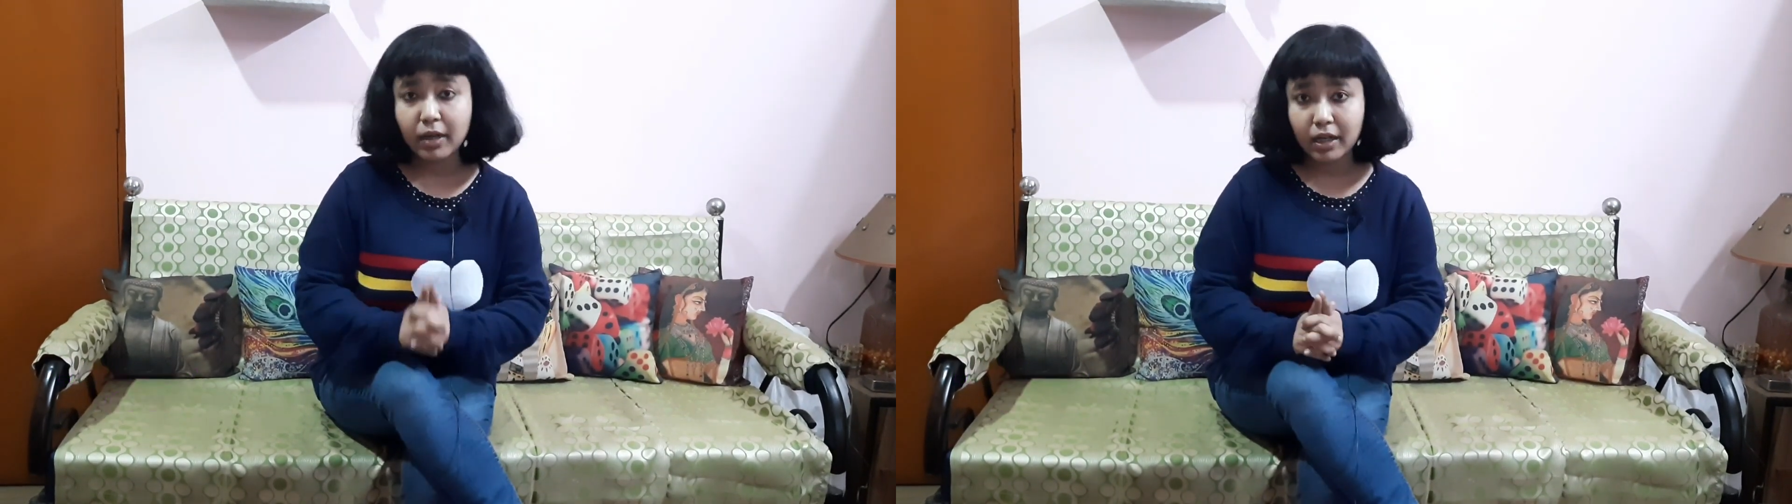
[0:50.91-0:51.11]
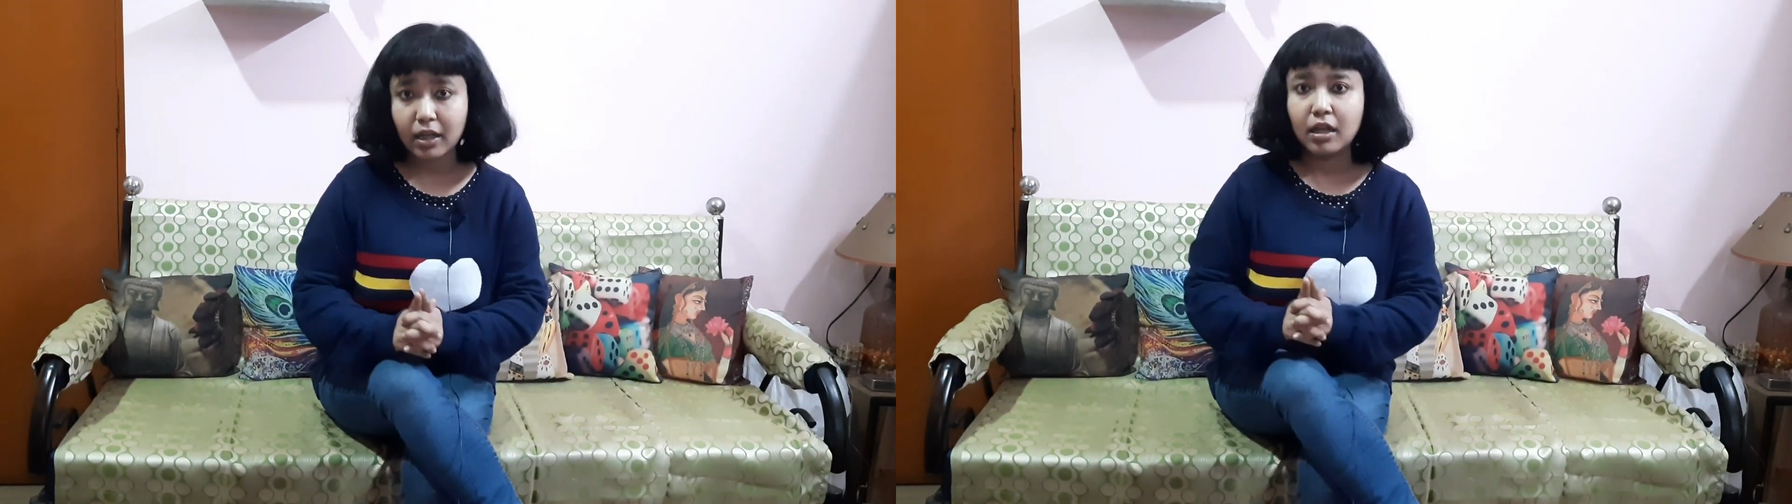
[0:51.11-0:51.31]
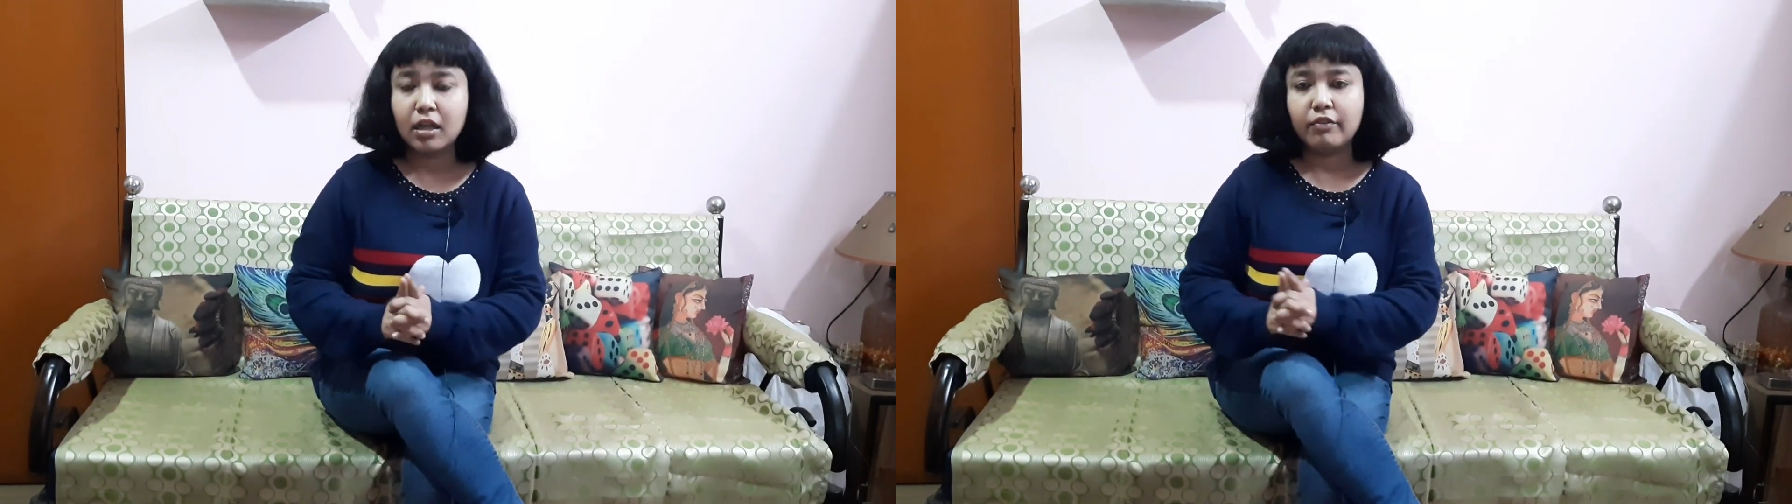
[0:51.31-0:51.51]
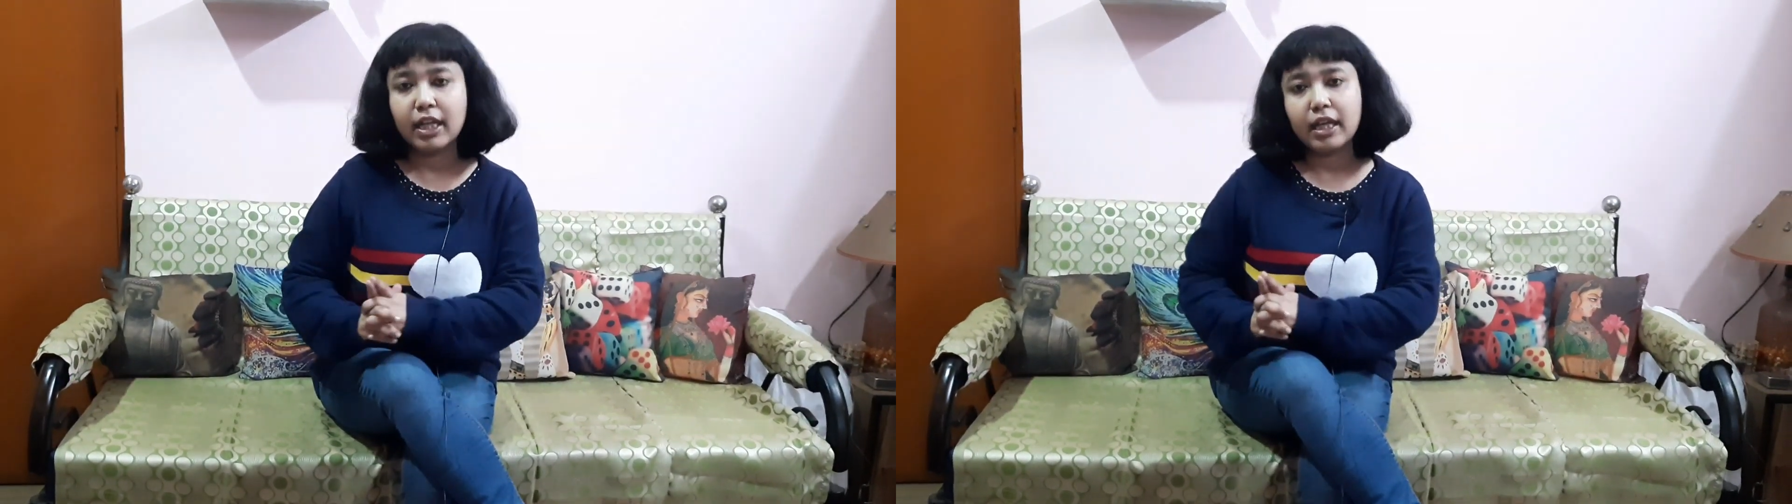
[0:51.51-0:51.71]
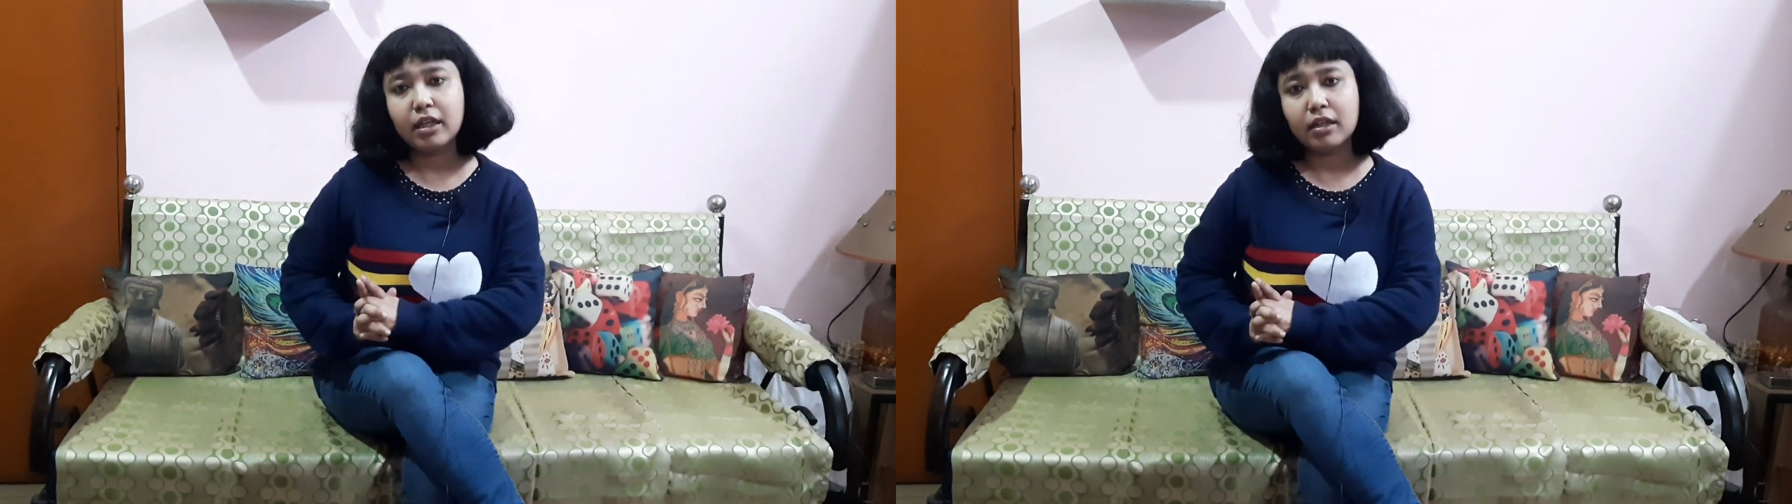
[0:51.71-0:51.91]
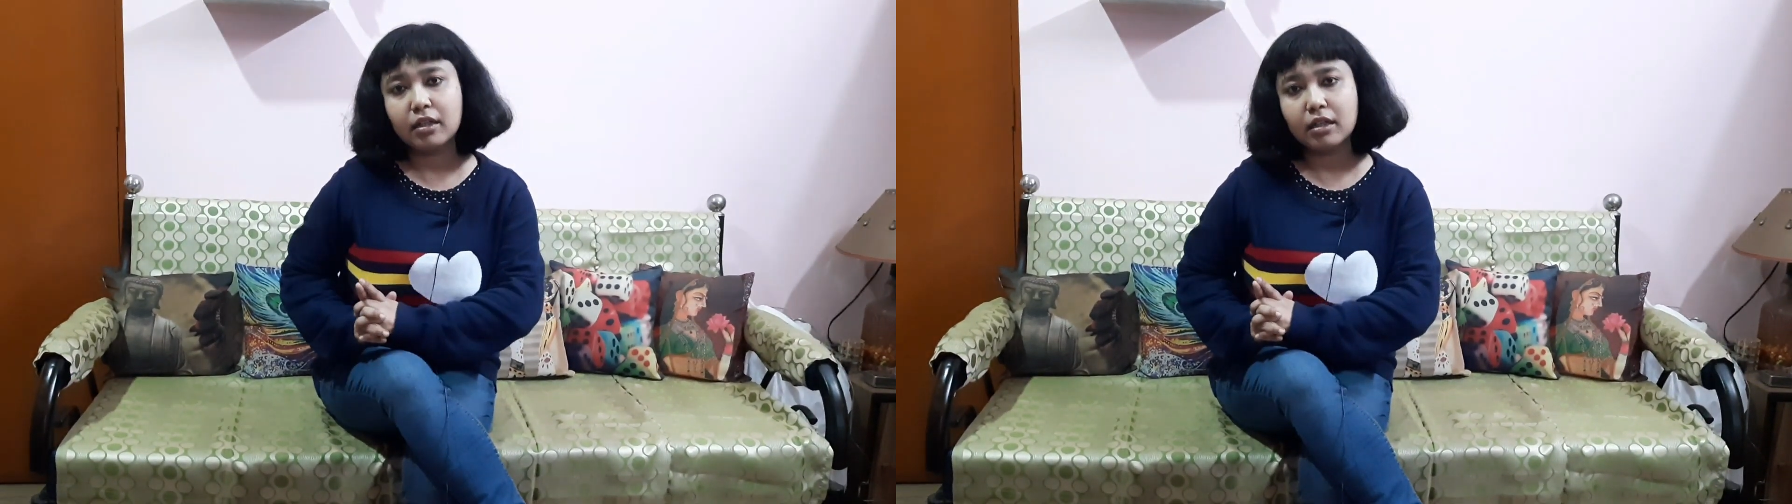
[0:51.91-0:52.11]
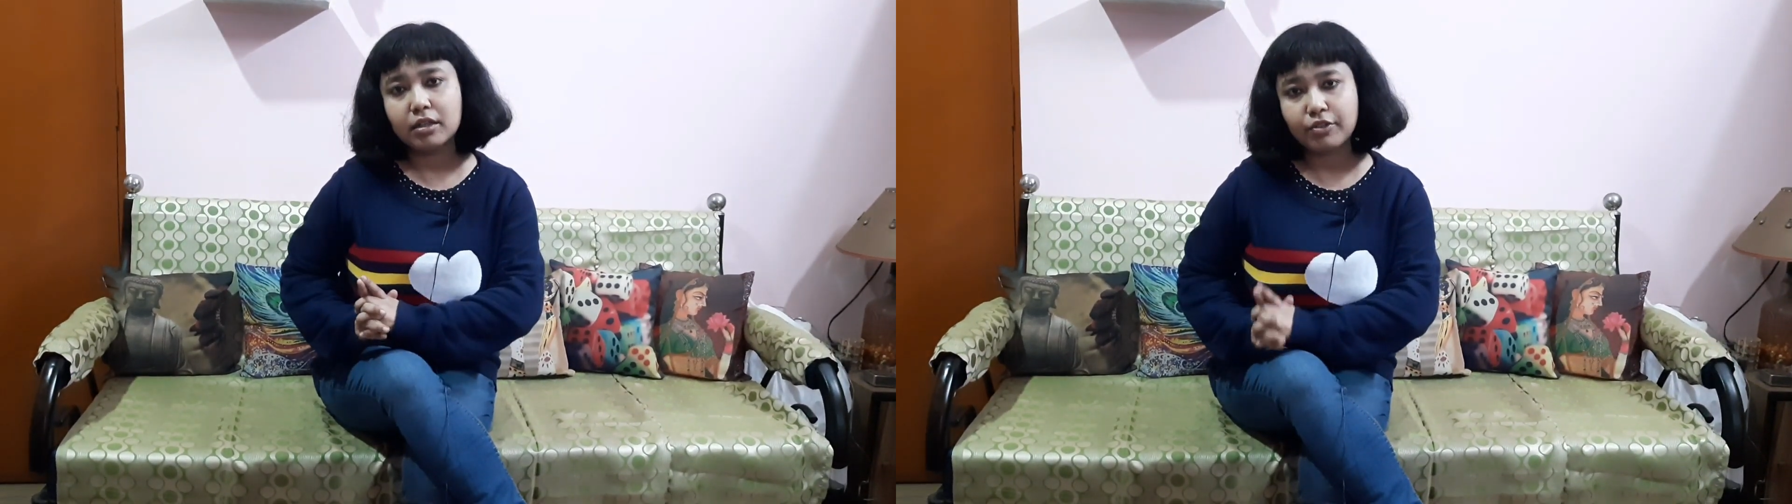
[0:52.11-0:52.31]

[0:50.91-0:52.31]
But when I